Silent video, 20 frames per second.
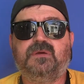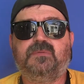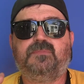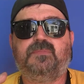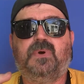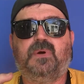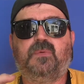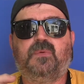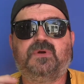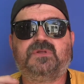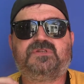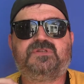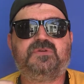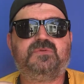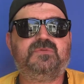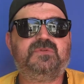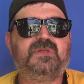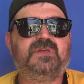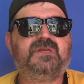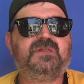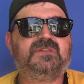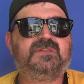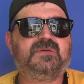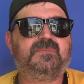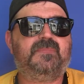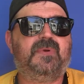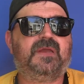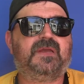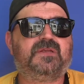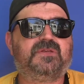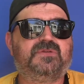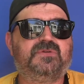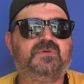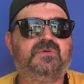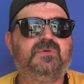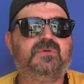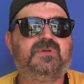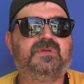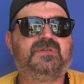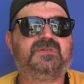but what you need to make
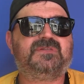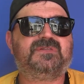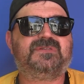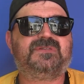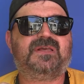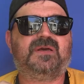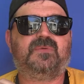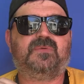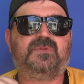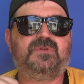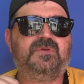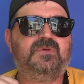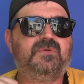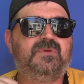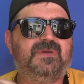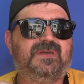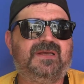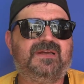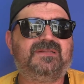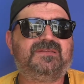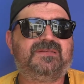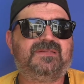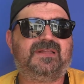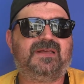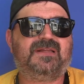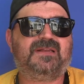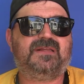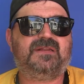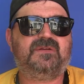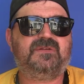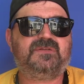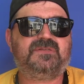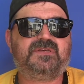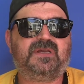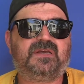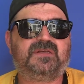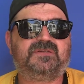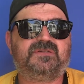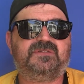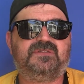sure is, is that when you get to that
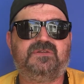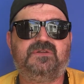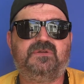intersection,